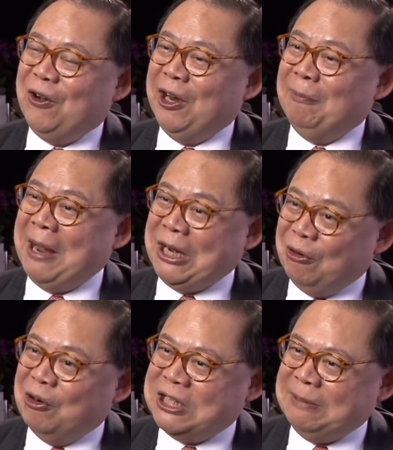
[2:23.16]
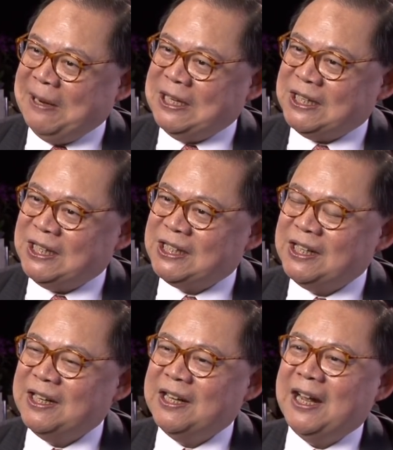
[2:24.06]
on a minority basis,
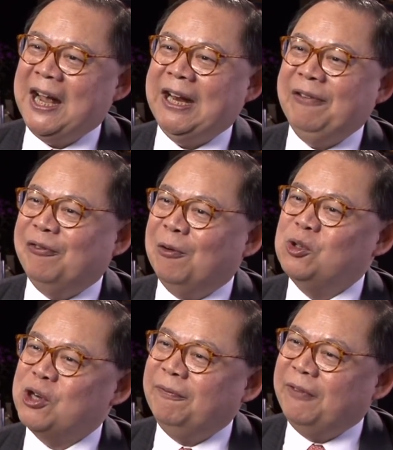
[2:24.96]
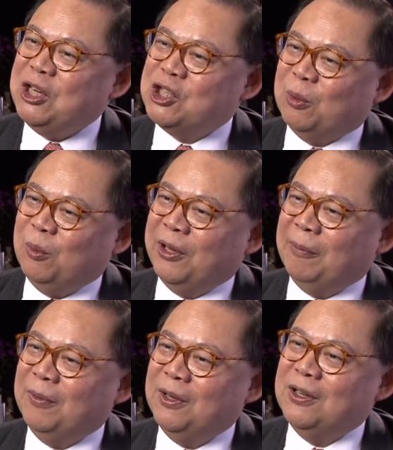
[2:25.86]
and then formed joint venture with
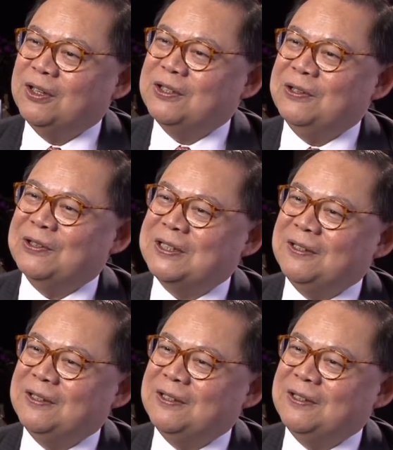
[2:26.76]
them to